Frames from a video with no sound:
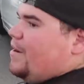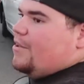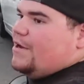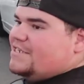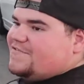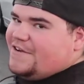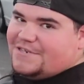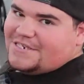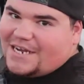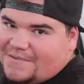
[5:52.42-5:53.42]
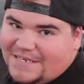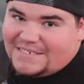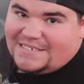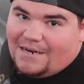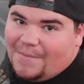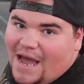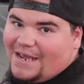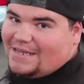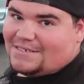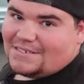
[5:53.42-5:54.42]
By the way, this video is not gonna be as
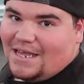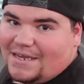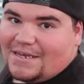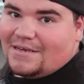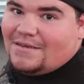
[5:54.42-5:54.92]
cinematic as like